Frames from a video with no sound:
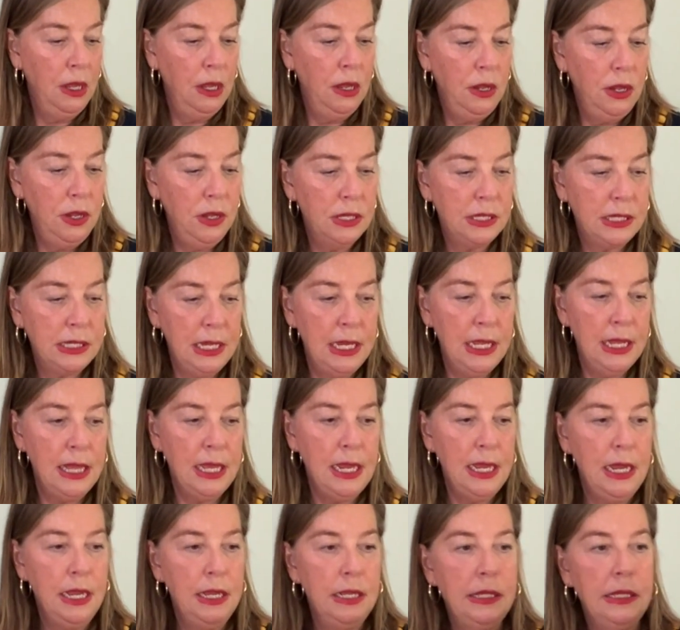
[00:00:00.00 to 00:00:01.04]
You see
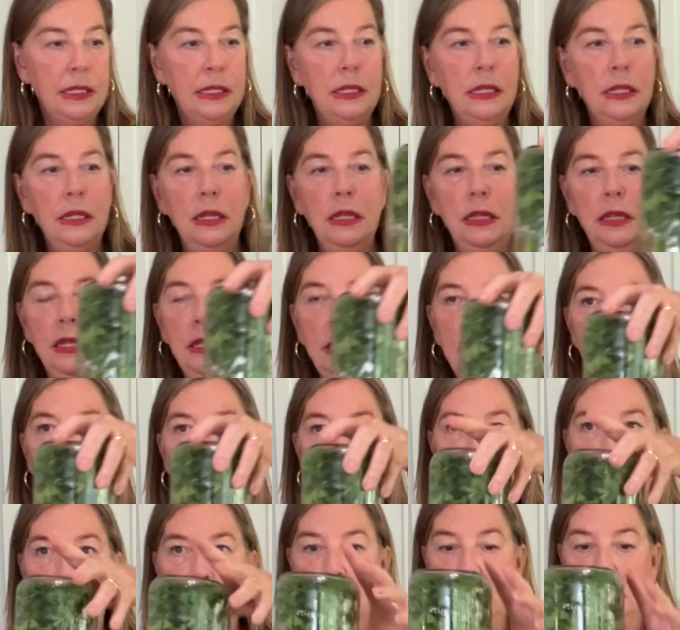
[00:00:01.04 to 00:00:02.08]
these, this is
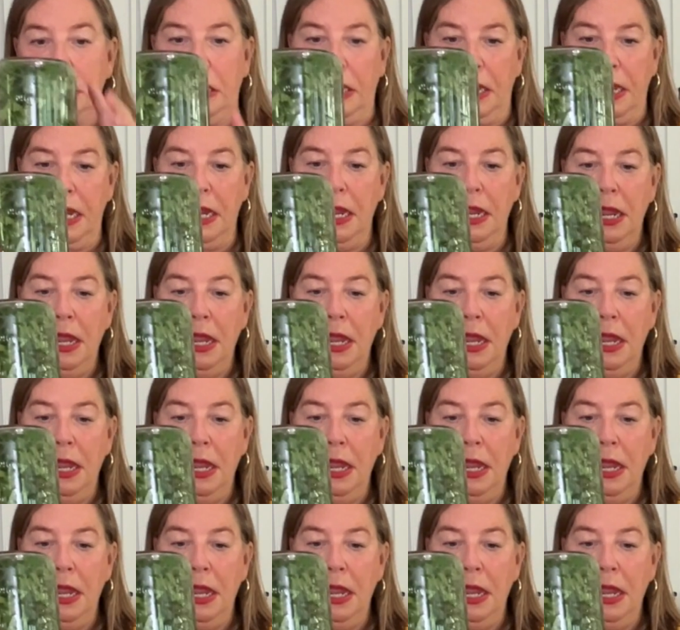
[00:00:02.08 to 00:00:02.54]
parsley.